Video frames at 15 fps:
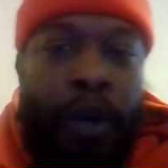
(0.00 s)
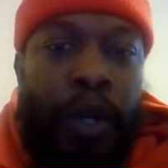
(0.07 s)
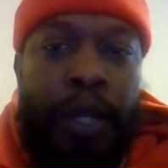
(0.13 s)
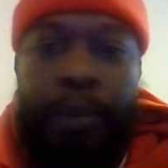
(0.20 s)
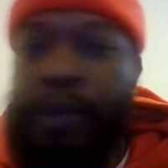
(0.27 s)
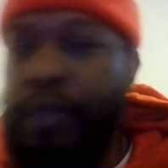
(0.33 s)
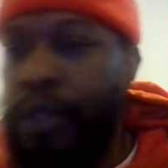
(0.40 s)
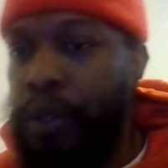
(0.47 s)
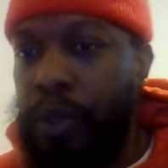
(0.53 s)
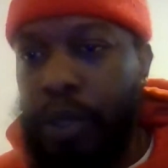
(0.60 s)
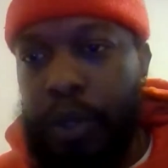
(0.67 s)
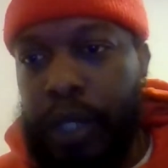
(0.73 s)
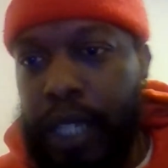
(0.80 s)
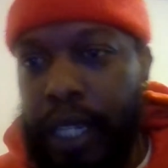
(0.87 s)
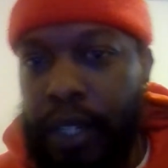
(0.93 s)
or you moved it through
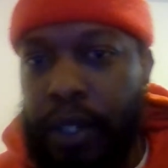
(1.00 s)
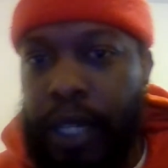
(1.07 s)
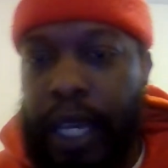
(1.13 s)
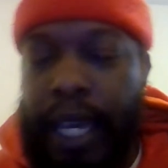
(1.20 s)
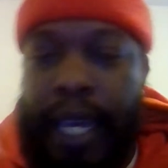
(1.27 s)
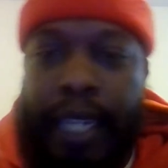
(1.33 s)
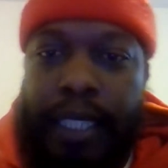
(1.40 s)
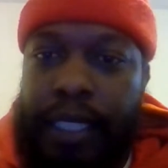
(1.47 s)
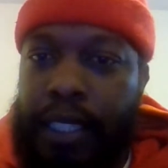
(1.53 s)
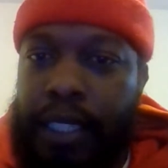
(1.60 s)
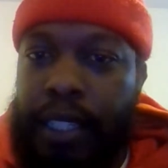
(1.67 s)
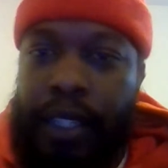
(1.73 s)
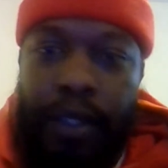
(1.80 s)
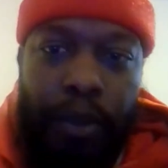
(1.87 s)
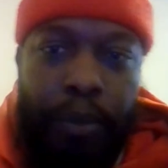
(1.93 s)
Tornado Cash,
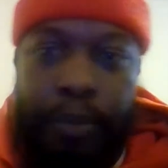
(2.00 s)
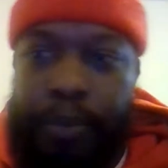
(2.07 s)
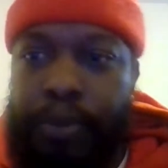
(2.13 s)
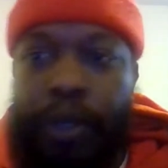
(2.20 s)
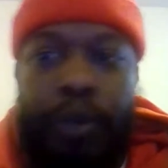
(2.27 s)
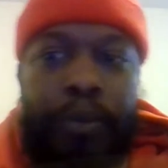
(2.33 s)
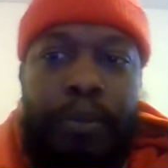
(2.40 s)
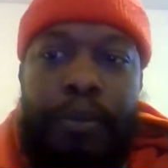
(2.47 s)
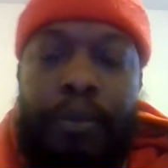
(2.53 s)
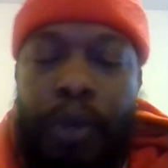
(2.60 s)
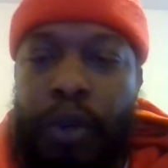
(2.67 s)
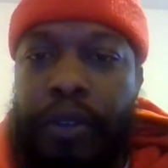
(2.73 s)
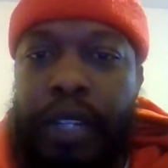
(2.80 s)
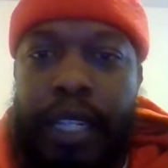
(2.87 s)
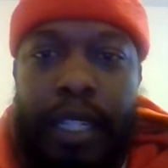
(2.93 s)
and you
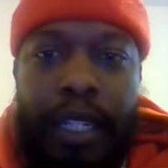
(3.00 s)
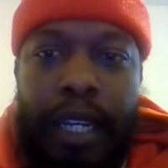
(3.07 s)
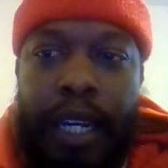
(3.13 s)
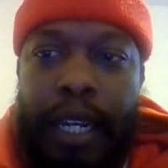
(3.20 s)
moved it